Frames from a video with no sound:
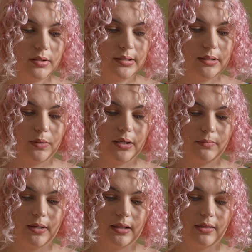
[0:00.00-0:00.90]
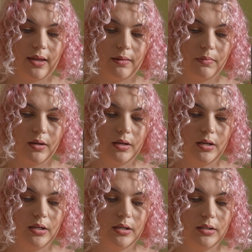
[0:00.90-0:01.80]
See, we can make them
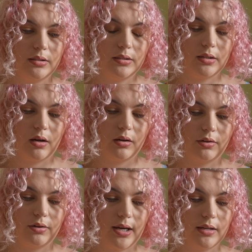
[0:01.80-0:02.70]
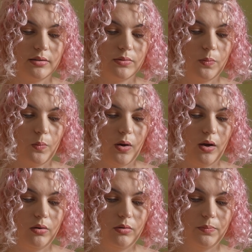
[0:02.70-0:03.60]
darker as
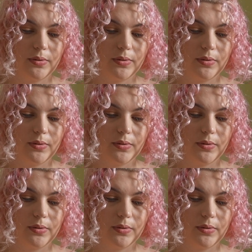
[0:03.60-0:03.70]
well,